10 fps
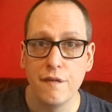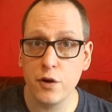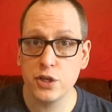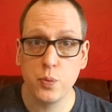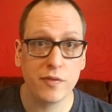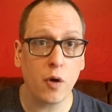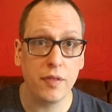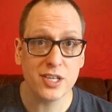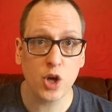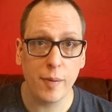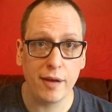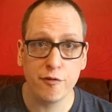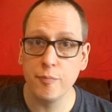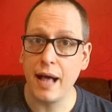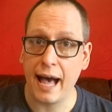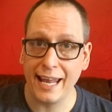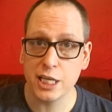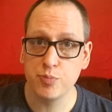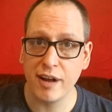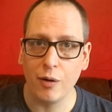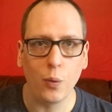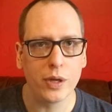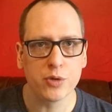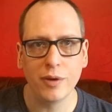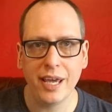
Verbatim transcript: First, we've got this comment from Alex Brown, which